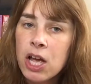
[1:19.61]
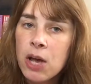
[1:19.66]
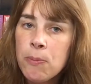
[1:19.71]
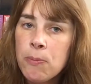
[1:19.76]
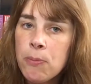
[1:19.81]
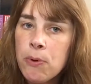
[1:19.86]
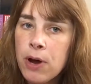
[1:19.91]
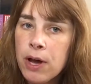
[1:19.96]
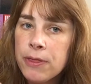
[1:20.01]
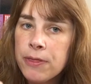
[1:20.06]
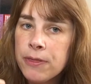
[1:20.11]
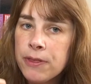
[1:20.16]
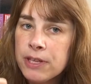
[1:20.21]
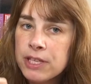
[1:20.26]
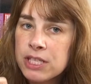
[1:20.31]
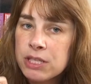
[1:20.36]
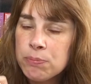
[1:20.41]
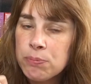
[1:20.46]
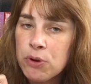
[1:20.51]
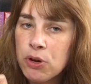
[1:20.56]
But
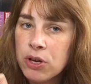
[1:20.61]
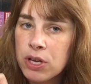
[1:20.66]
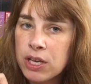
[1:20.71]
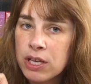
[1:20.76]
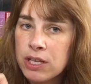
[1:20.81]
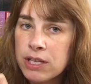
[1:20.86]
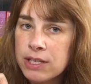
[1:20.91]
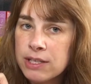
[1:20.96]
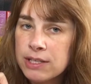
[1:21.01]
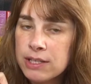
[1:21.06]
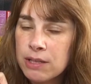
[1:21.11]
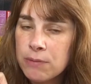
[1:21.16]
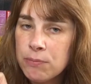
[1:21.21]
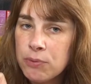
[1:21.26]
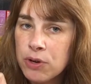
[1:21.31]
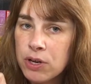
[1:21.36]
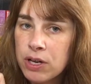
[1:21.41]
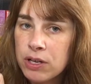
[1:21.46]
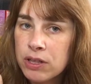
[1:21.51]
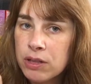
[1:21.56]
this book is the
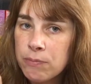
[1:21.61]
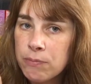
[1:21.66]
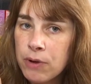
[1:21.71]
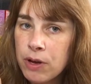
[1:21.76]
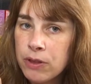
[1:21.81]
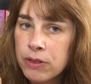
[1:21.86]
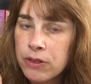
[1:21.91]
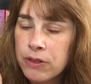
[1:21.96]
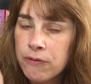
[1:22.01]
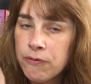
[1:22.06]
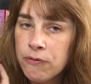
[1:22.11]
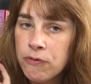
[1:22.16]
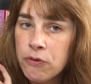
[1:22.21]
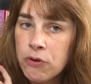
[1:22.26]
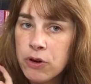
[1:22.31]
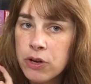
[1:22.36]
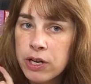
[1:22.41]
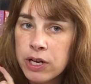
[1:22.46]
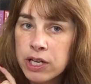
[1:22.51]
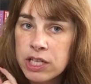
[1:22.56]
book of the month
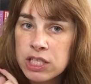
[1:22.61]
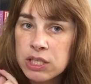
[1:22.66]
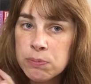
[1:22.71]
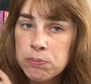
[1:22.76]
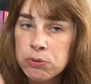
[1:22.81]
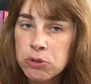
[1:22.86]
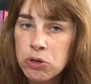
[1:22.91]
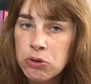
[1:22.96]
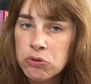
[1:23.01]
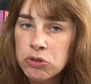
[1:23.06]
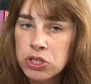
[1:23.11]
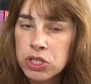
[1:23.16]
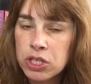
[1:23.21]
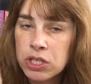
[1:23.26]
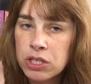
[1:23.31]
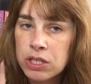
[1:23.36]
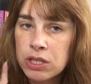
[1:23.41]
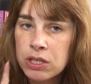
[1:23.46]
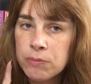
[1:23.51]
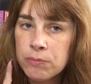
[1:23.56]
for
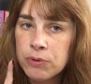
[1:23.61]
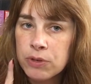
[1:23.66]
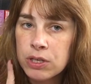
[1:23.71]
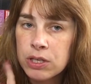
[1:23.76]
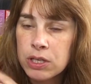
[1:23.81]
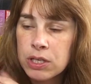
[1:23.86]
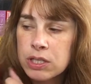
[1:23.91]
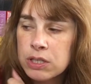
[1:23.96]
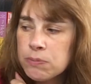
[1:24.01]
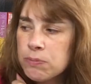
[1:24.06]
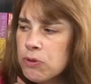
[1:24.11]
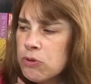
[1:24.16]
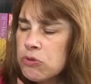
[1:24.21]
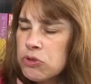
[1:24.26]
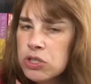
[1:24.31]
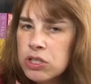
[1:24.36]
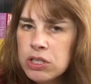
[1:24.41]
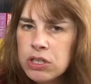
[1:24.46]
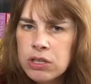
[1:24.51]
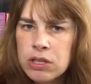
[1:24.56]
Explosion, the book
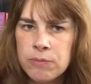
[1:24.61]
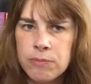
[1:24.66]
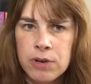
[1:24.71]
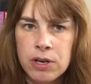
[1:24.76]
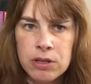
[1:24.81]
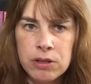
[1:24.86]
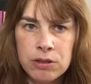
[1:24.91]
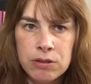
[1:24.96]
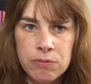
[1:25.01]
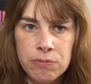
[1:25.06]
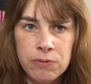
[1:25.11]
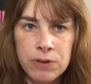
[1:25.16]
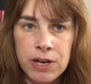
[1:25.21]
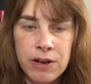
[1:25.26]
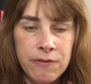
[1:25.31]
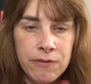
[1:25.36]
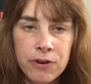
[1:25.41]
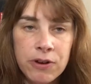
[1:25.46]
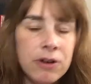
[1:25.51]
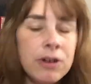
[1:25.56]
Explosion of the month,
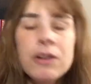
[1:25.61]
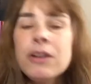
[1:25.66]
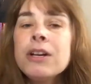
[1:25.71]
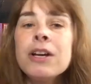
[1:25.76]
whatever.